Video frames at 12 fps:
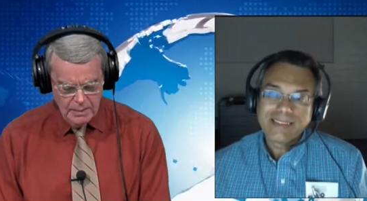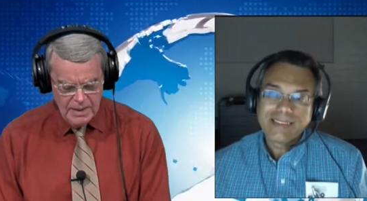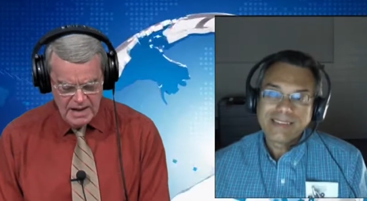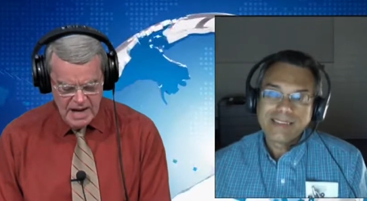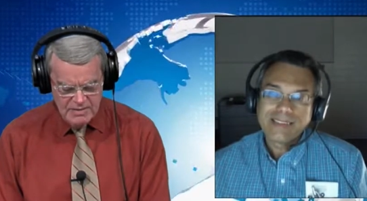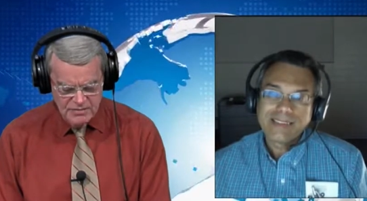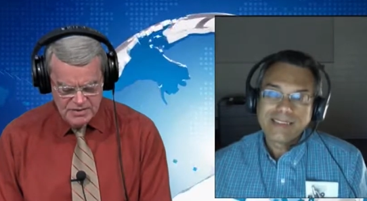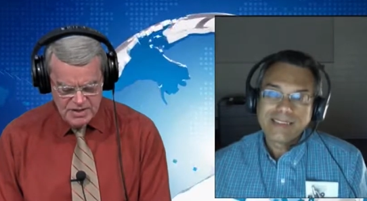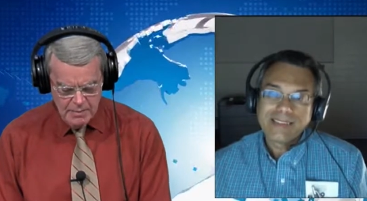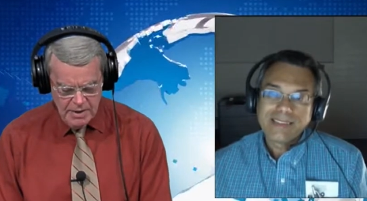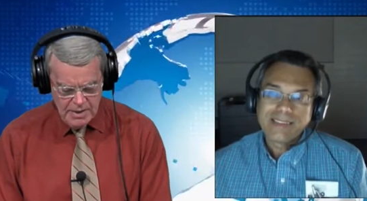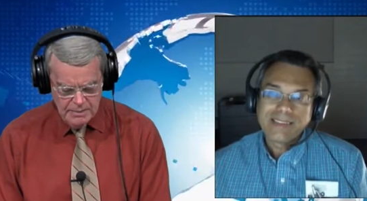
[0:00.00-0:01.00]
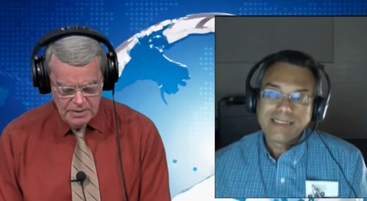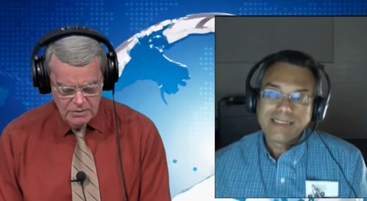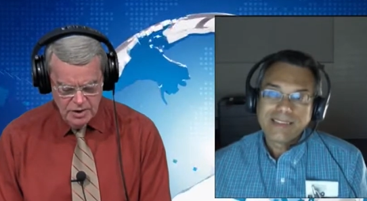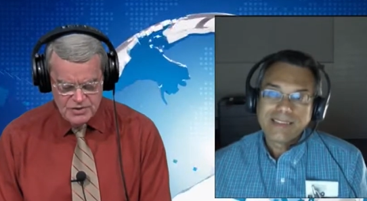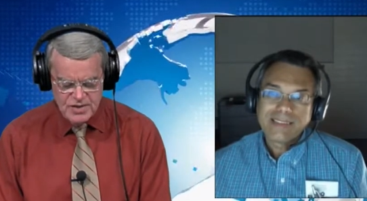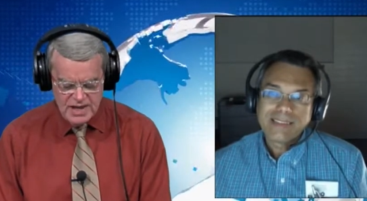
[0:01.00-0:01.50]
Speaker 1: a big conference coming up in
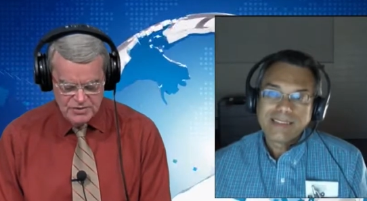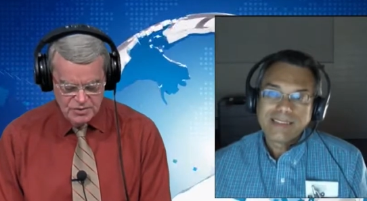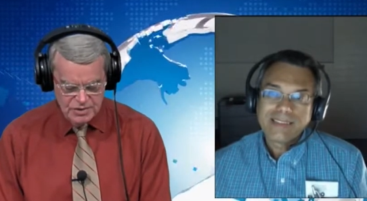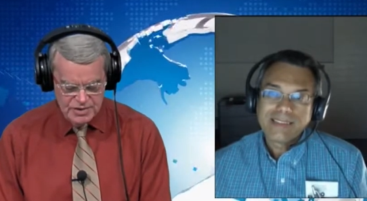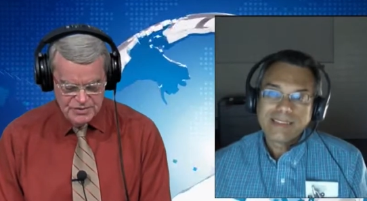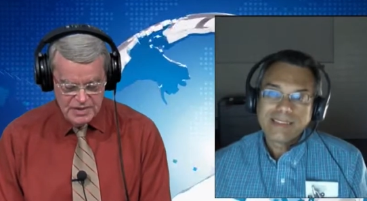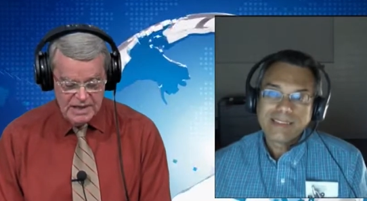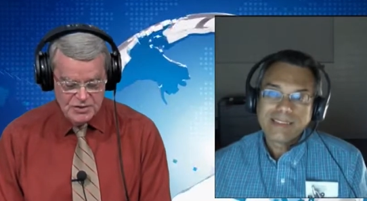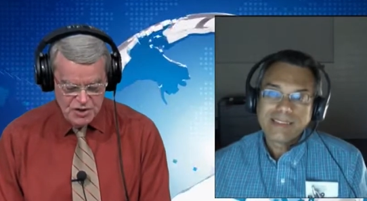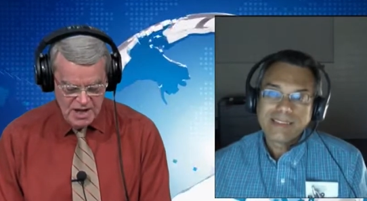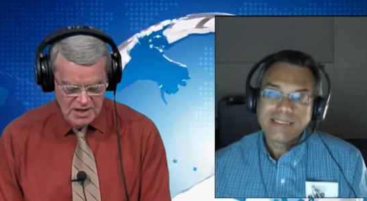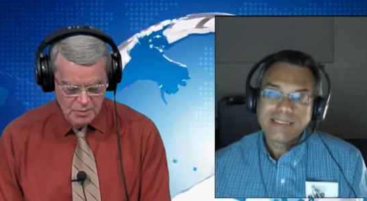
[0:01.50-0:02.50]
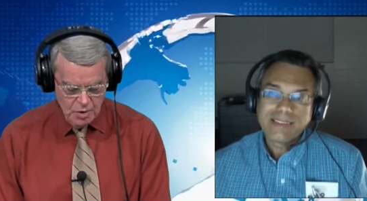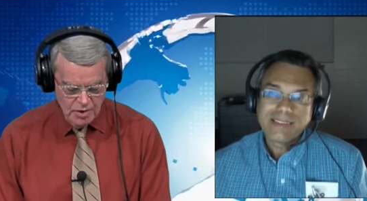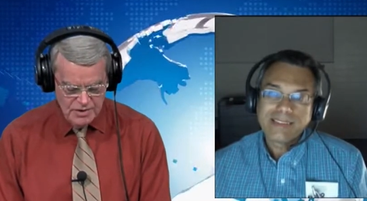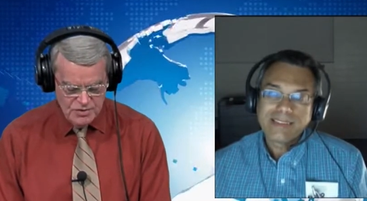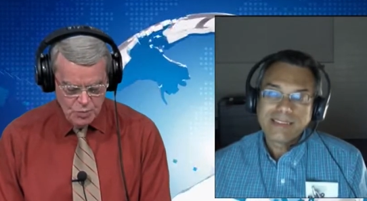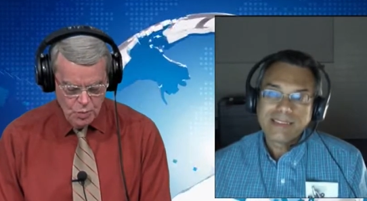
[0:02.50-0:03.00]
Los Angeles in
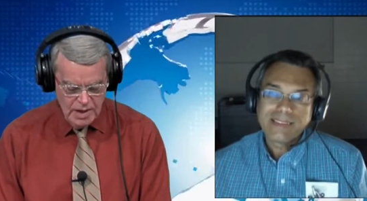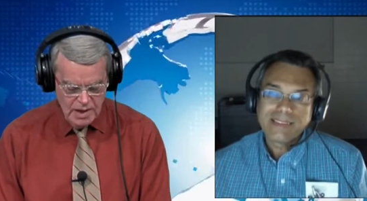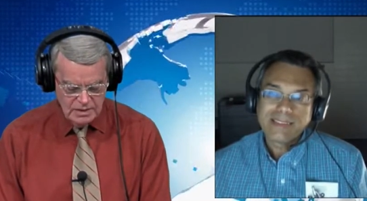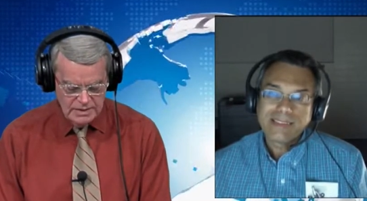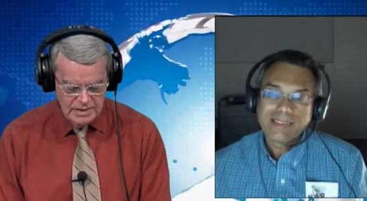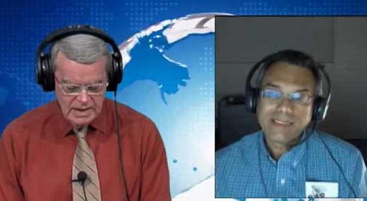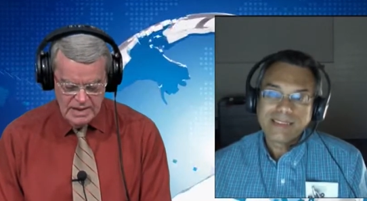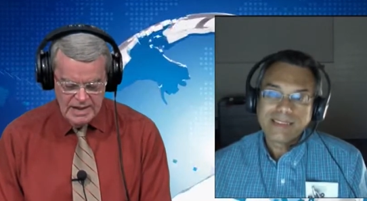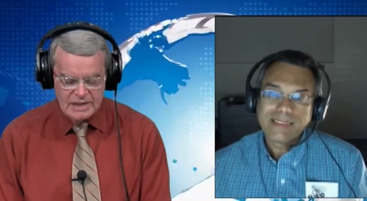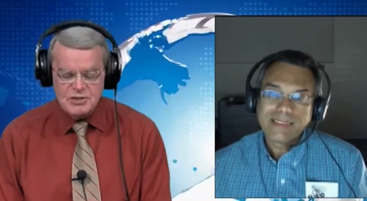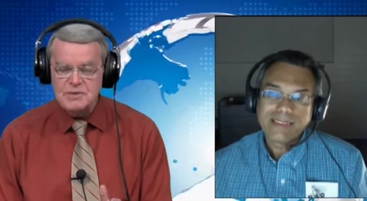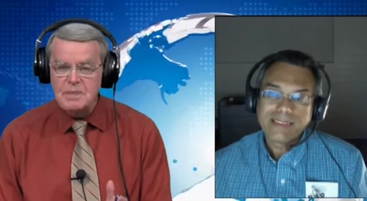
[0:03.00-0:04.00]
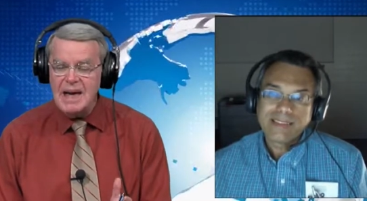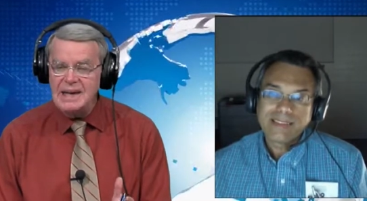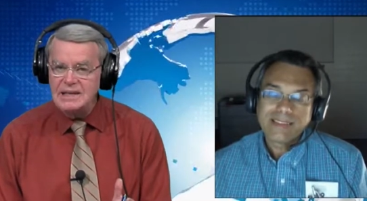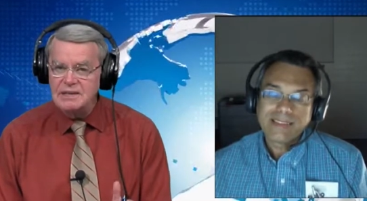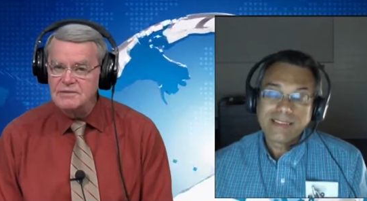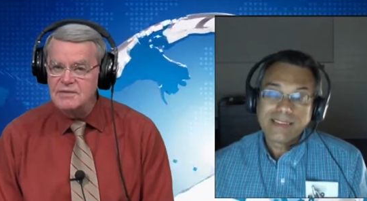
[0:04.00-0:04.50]
January as well, and
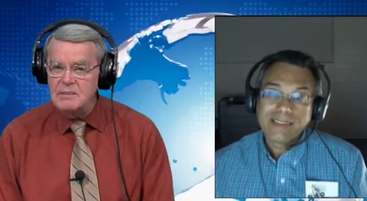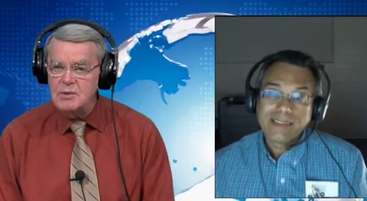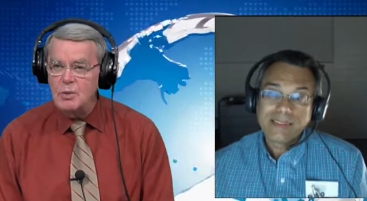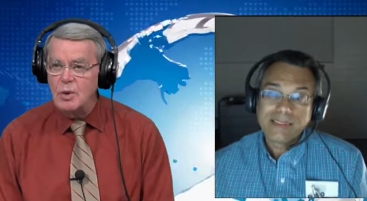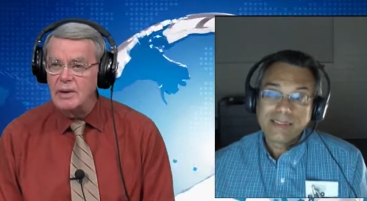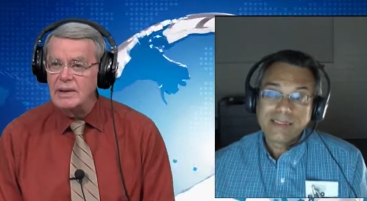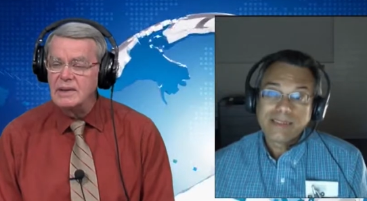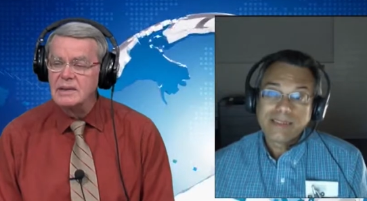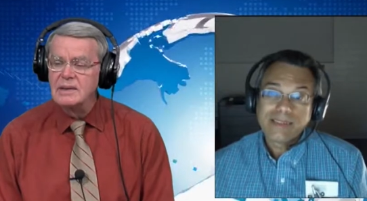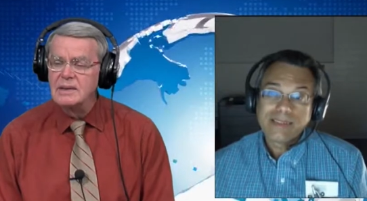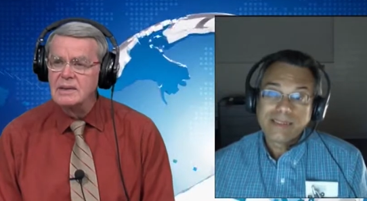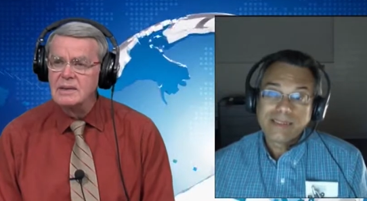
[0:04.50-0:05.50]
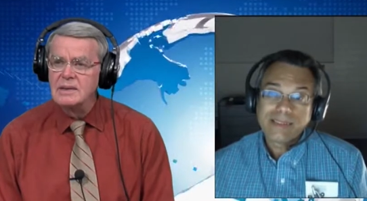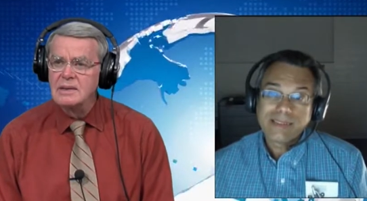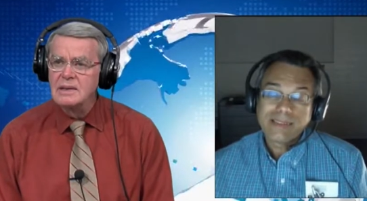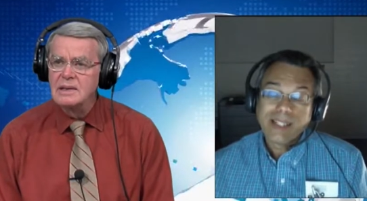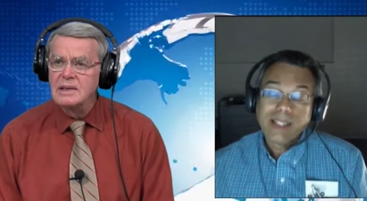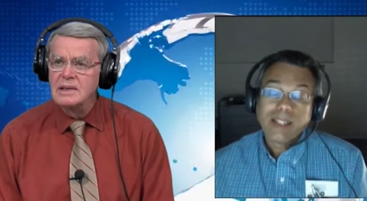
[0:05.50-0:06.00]
Spain in February.
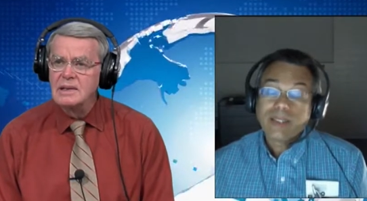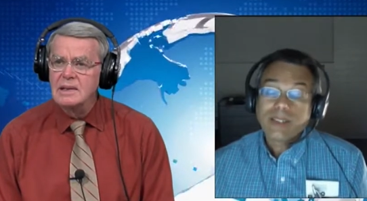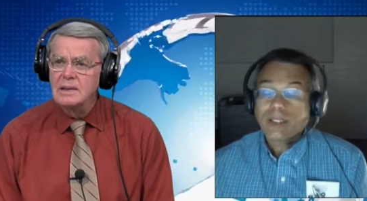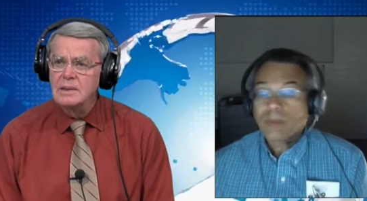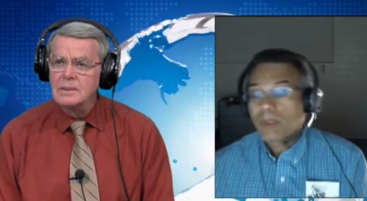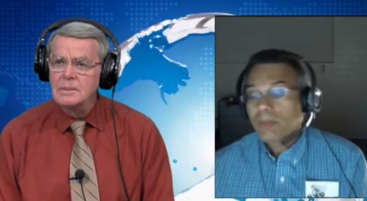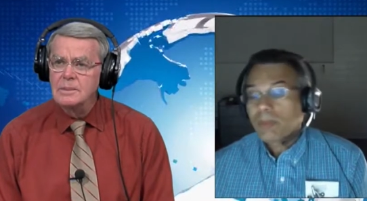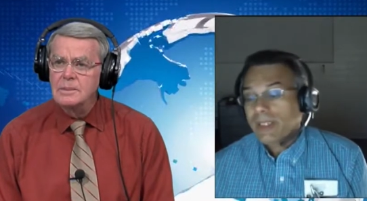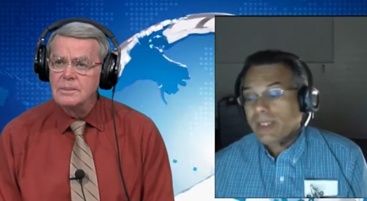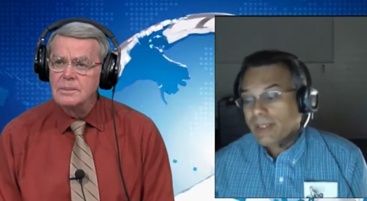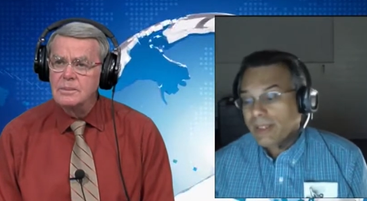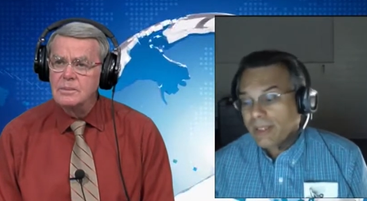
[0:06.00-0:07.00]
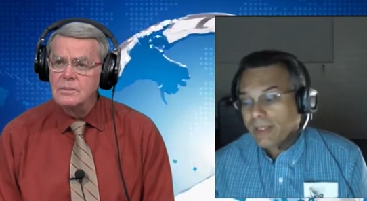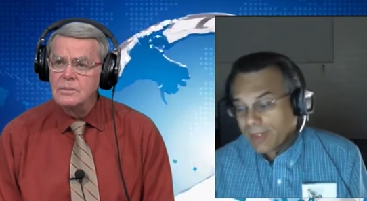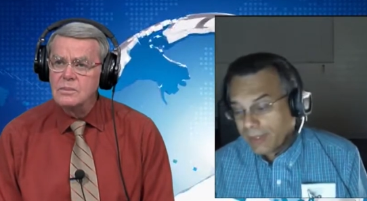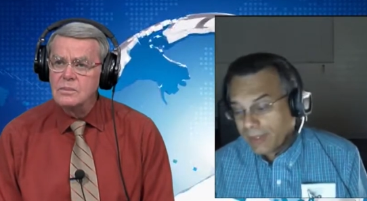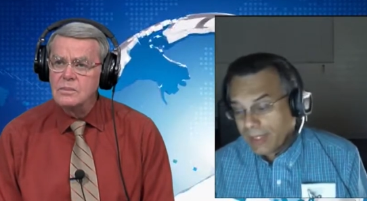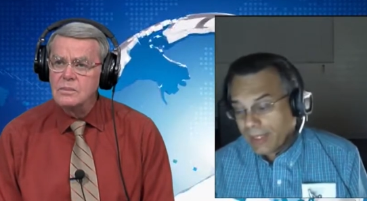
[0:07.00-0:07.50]
Speaker 2: Yeah, well, I'll be
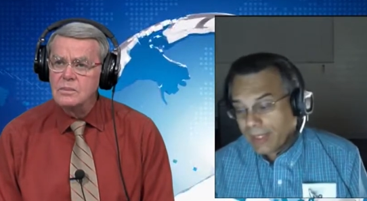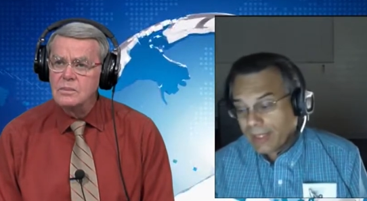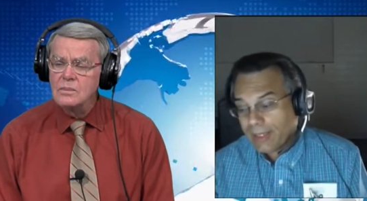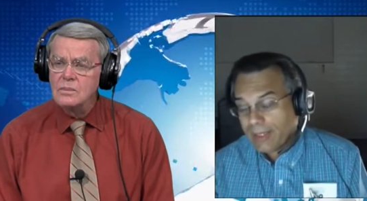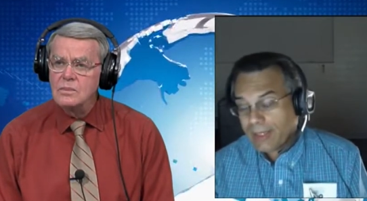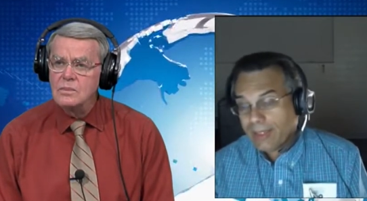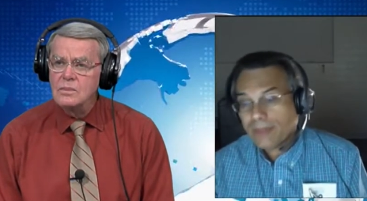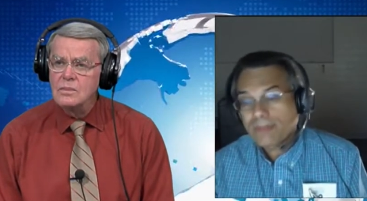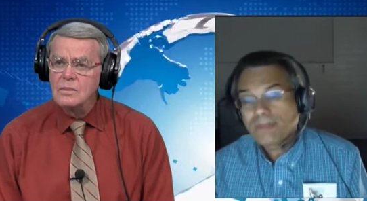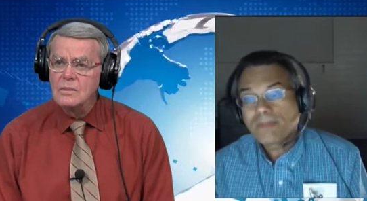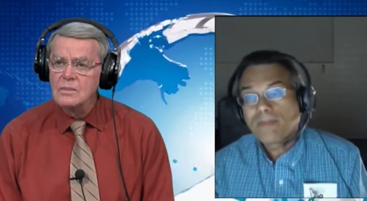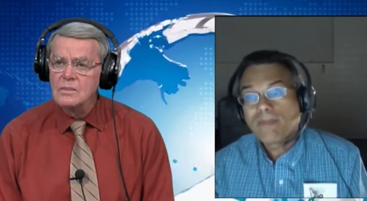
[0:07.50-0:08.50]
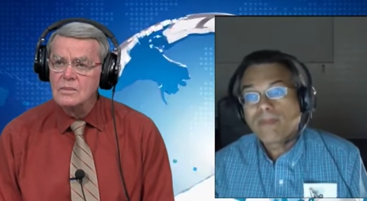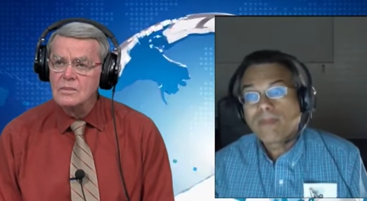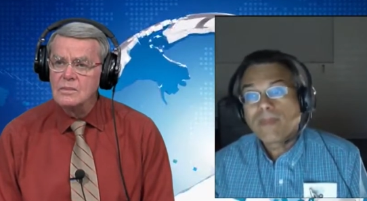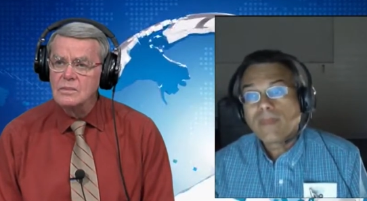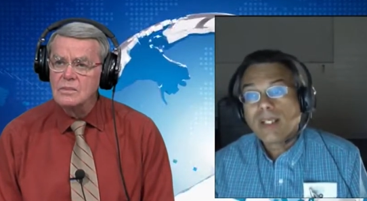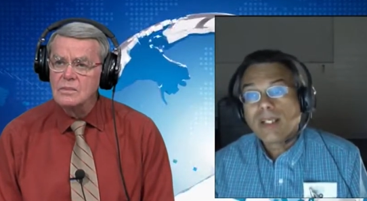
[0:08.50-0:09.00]
giving a uh,
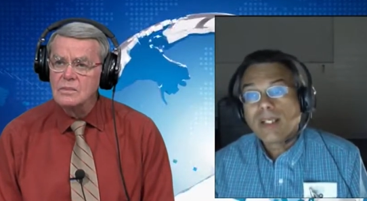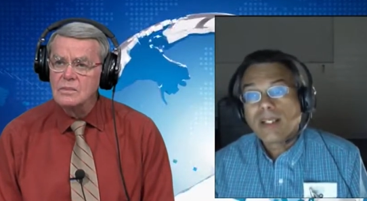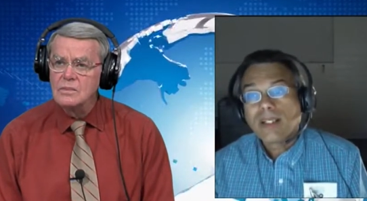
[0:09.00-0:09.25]
uh,